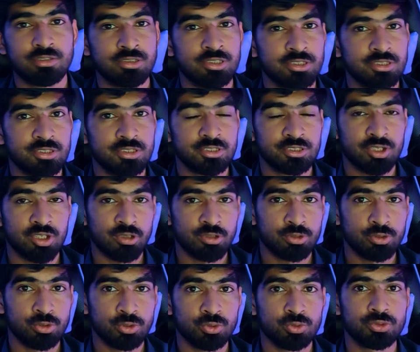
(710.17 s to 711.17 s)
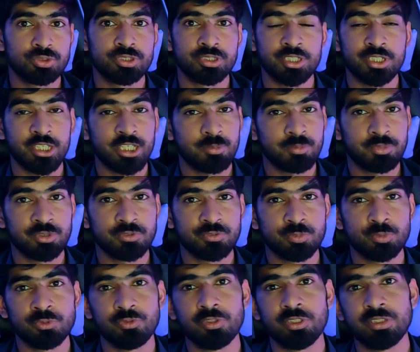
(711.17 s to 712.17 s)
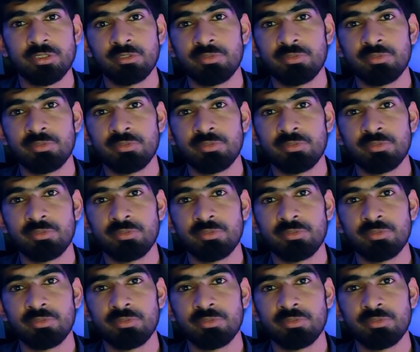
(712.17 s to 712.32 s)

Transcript: this is also used in ARP spoofing,